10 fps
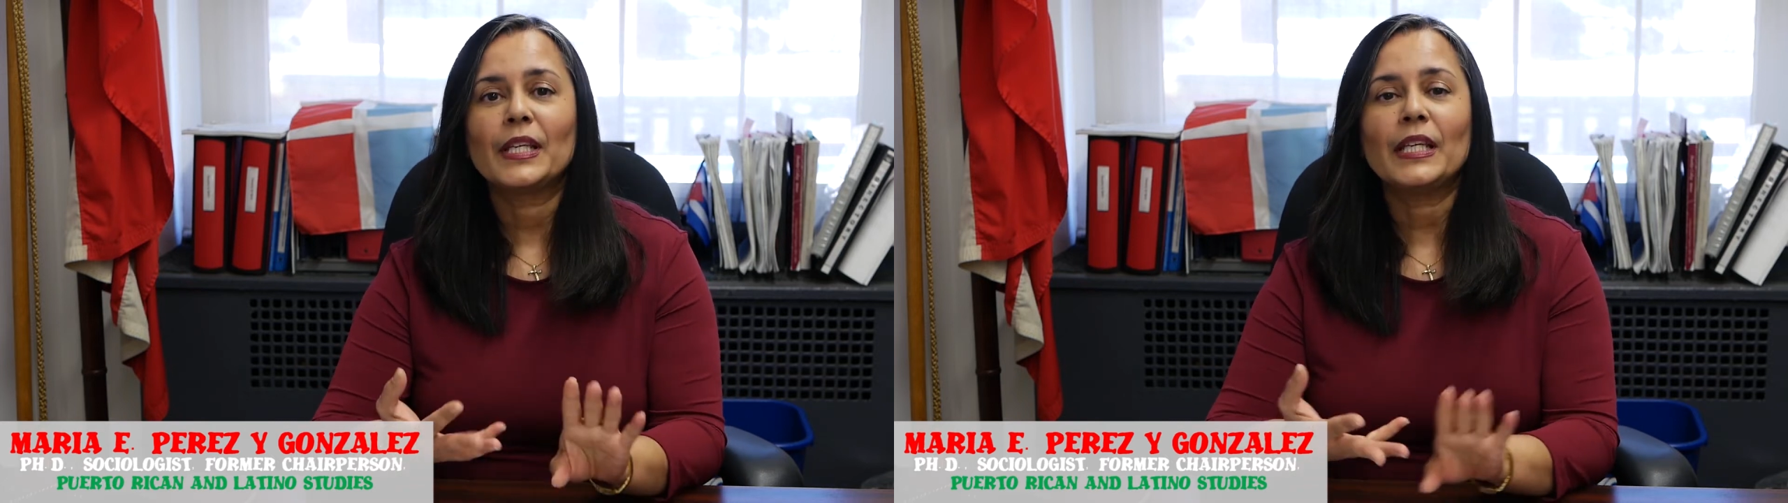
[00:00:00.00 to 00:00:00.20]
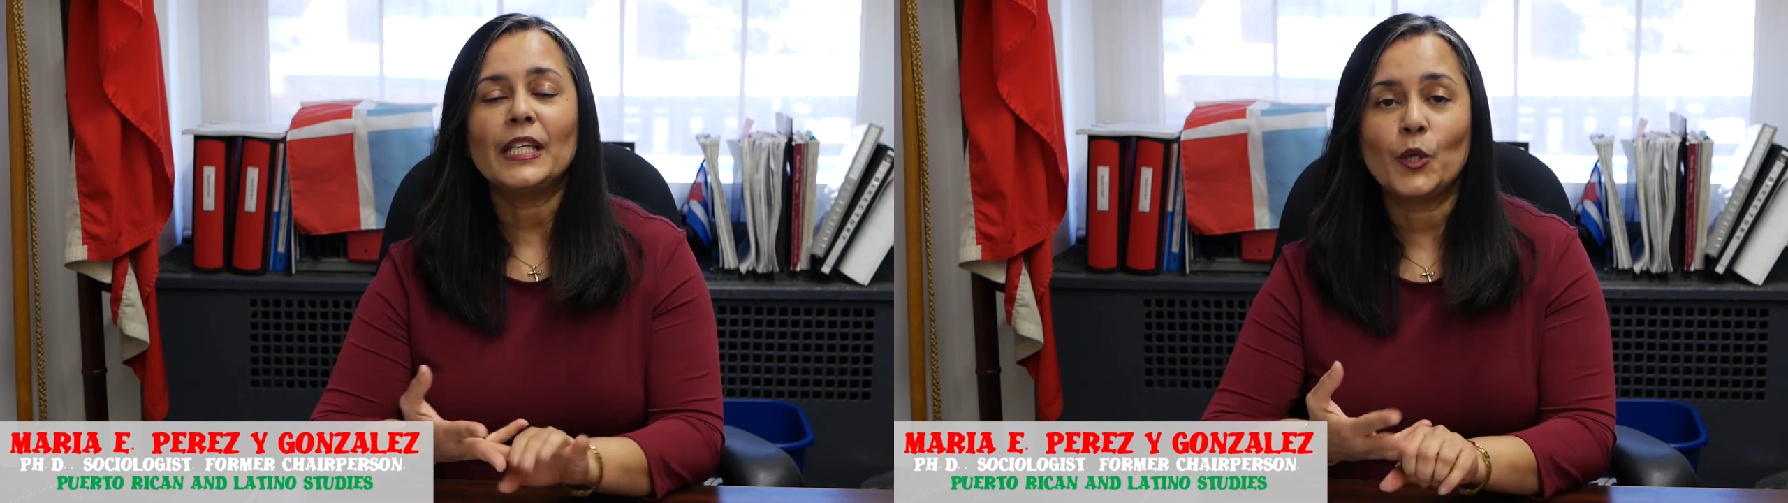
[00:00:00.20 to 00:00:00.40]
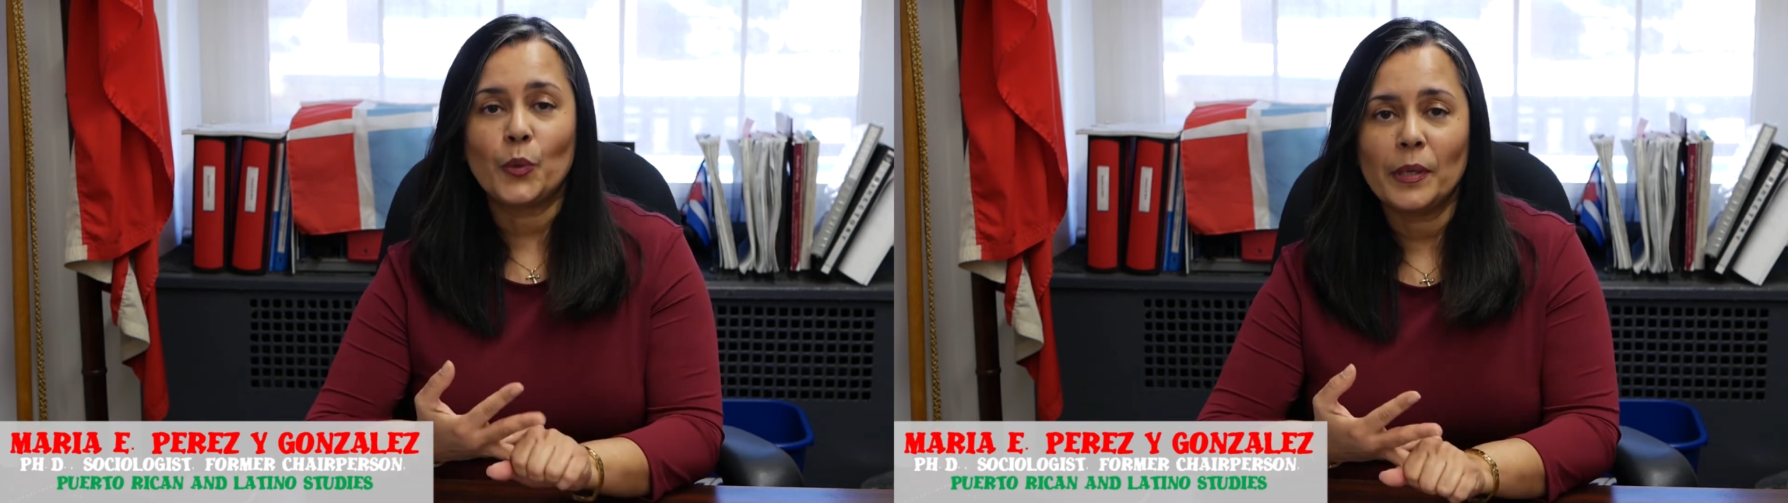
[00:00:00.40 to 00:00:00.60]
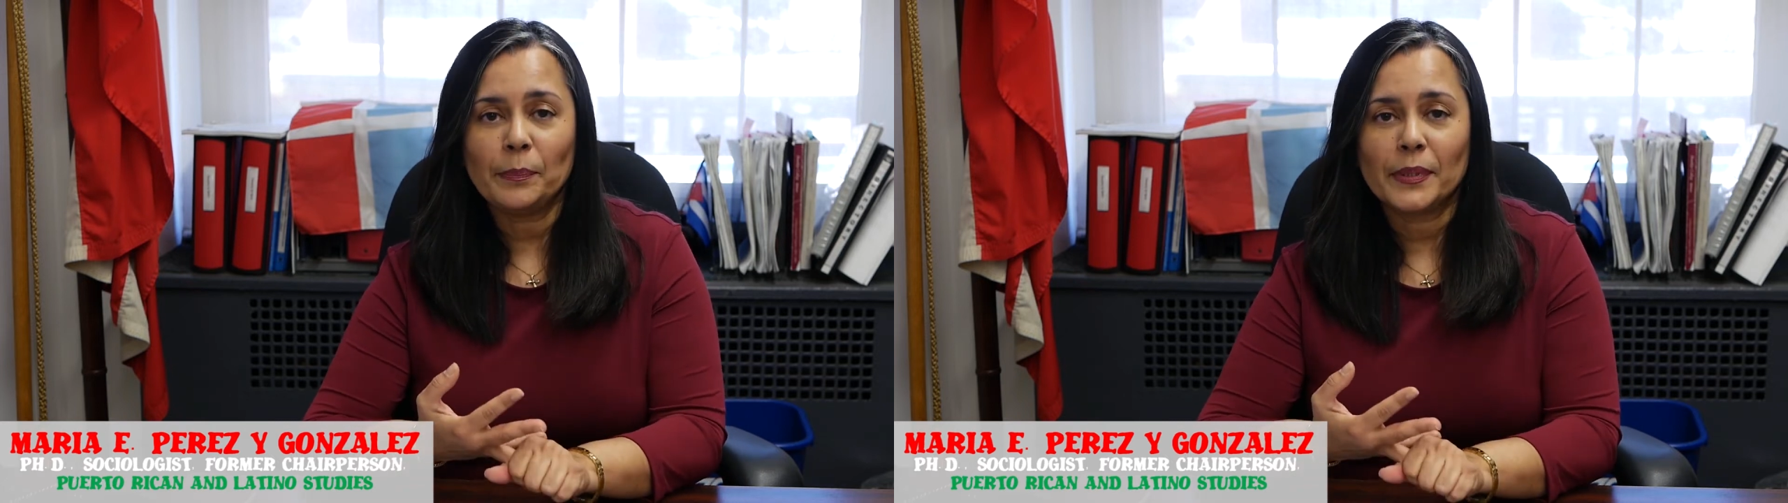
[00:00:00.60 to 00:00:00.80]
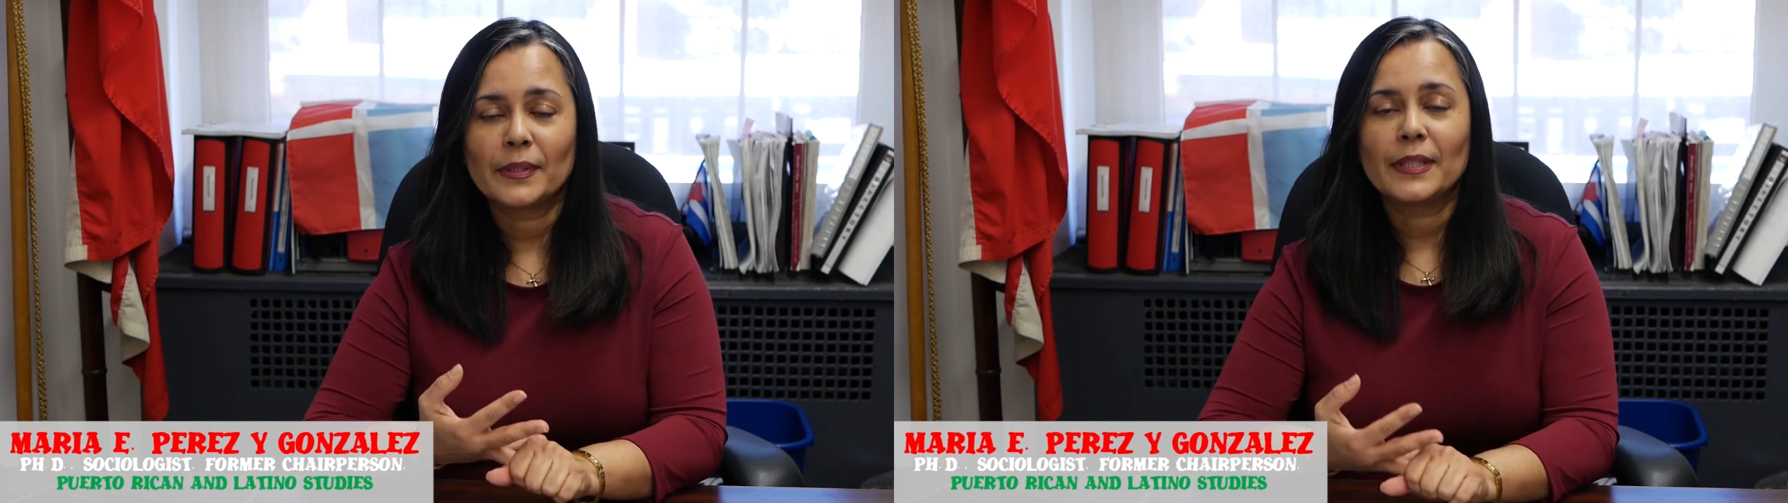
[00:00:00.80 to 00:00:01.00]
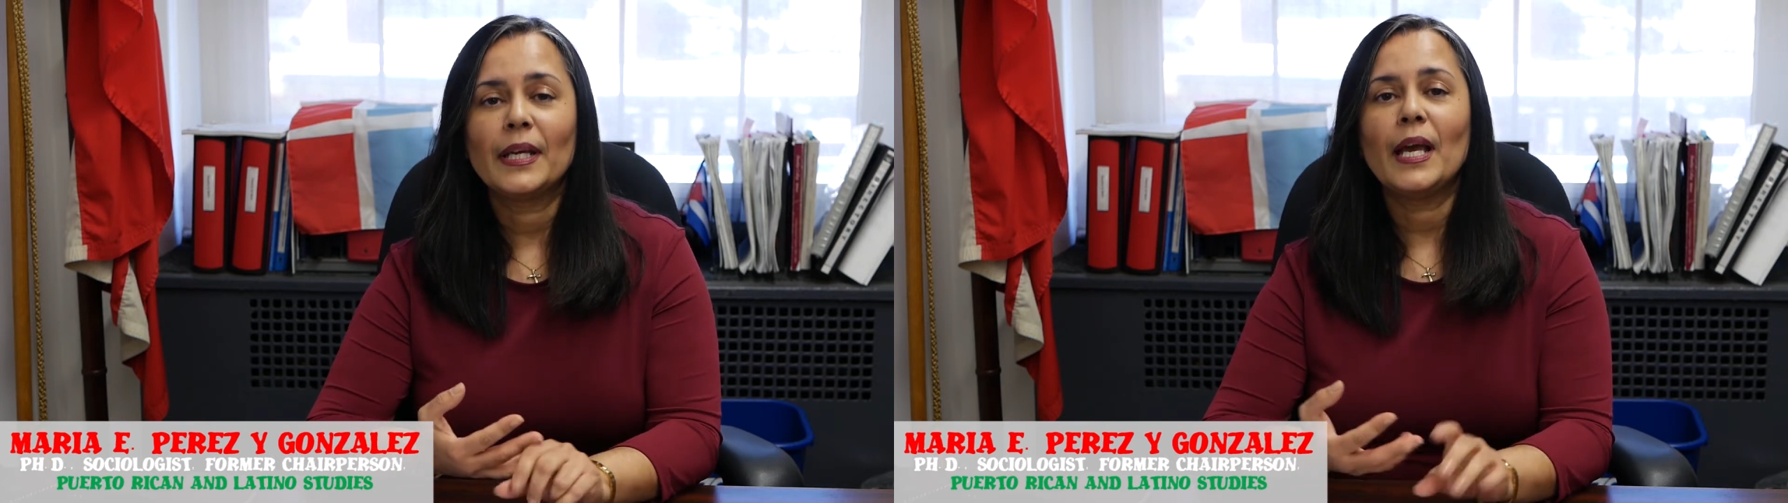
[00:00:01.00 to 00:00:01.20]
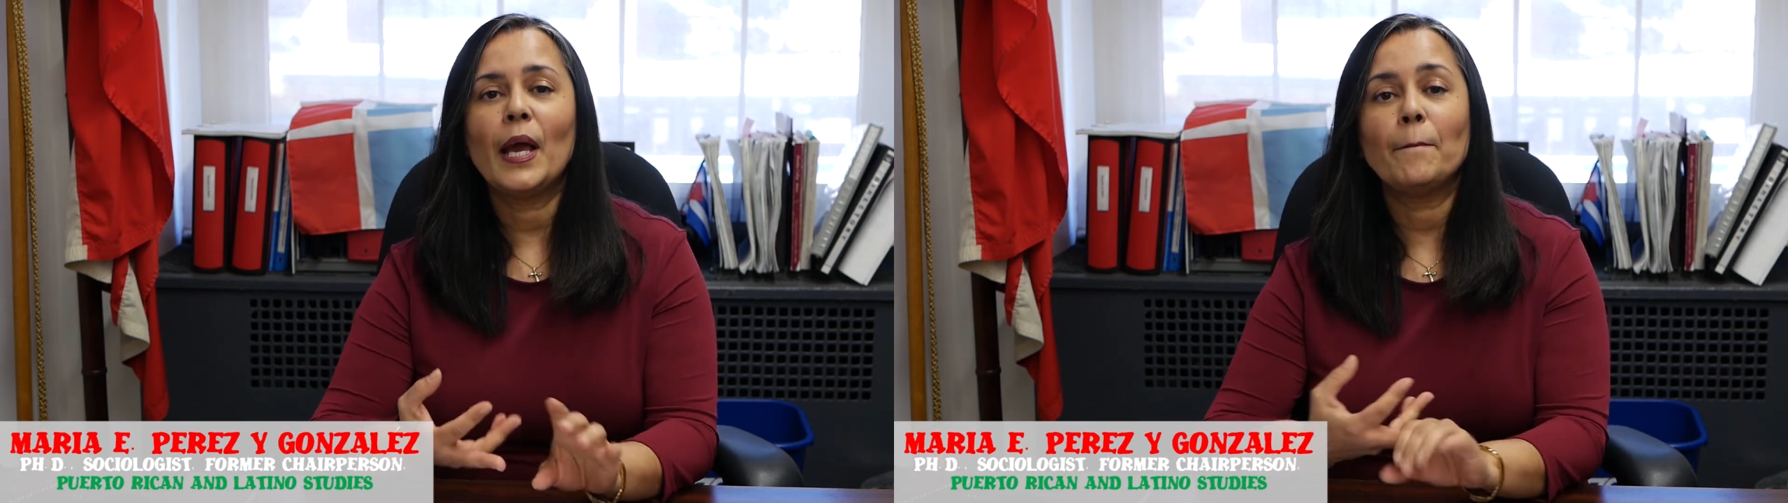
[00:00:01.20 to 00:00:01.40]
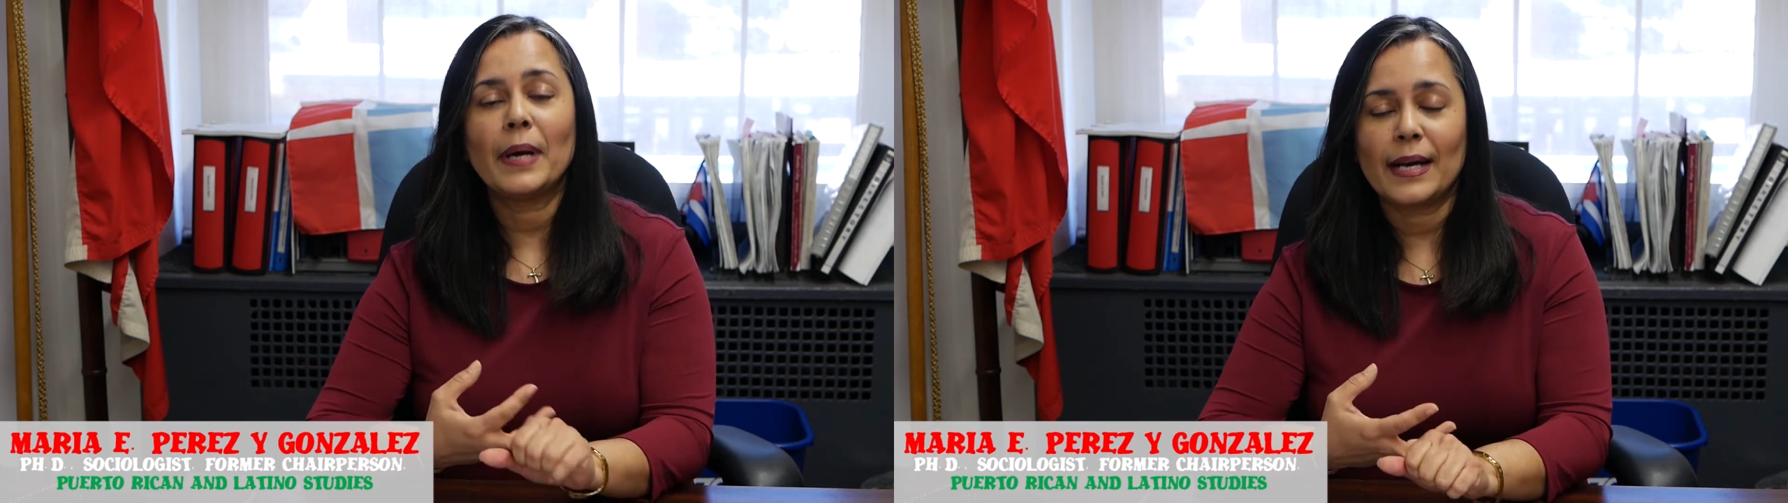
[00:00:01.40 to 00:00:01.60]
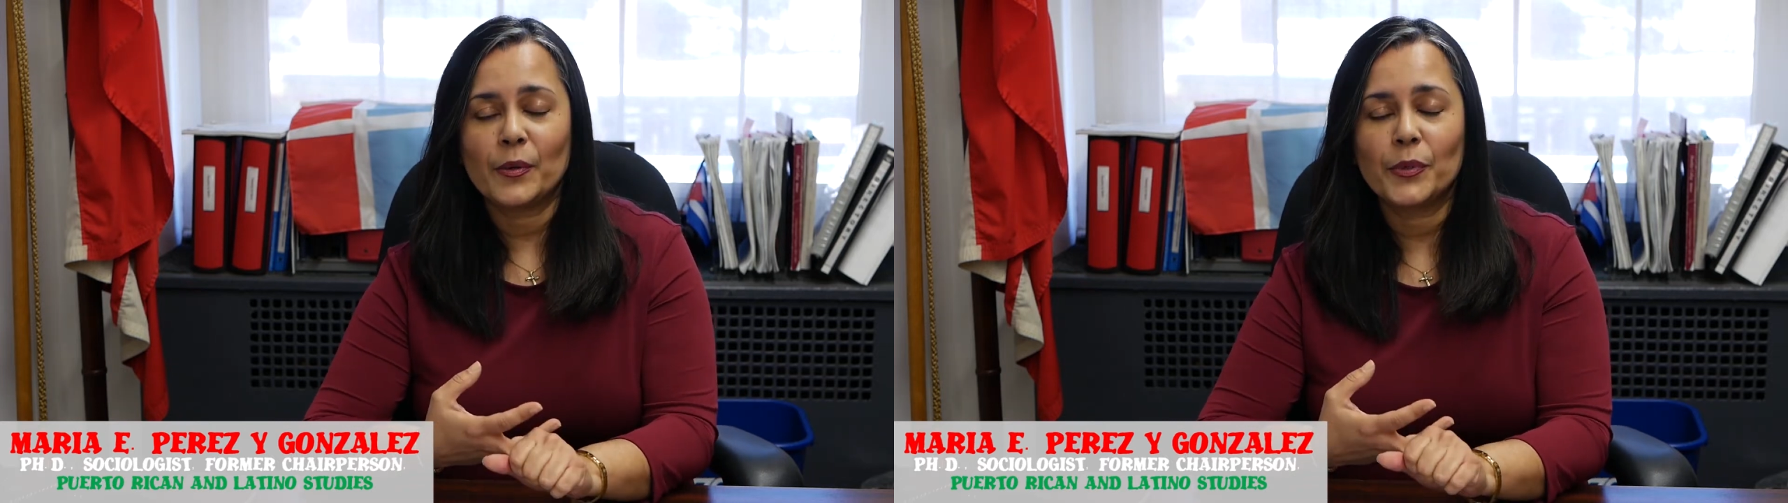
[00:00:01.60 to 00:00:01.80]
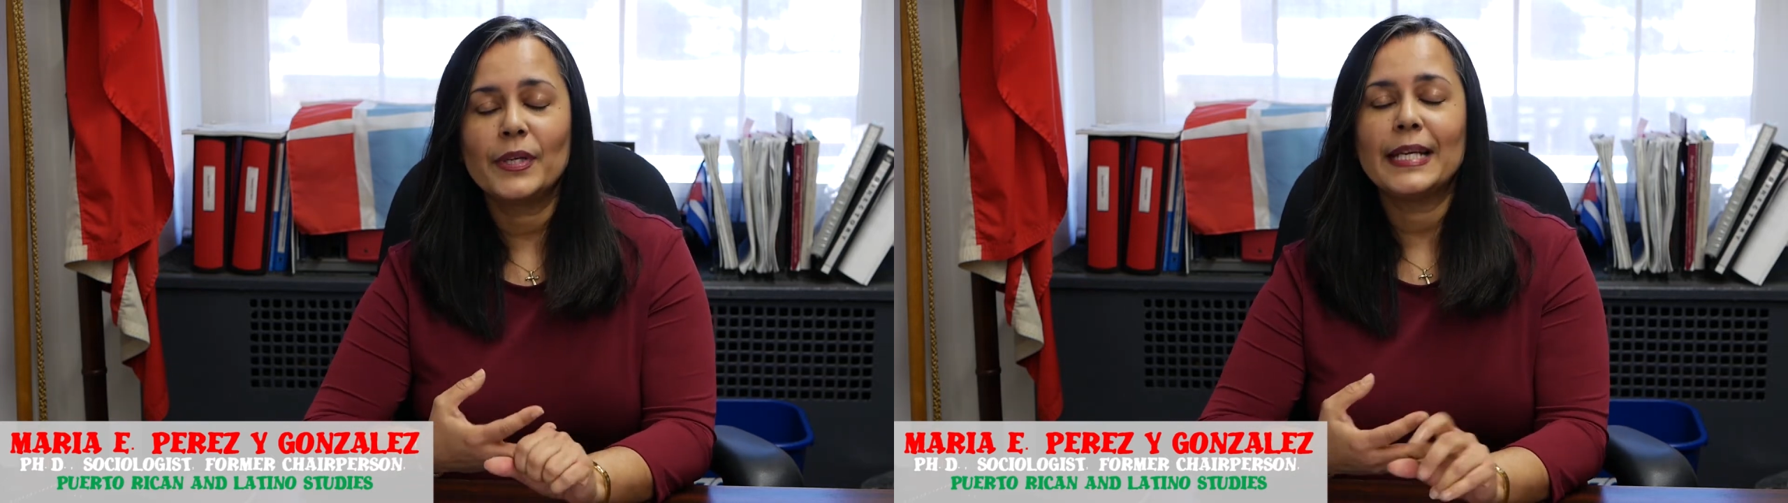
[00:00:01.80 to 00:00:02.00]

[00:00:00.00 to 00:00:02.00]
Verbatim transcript: equip, empower,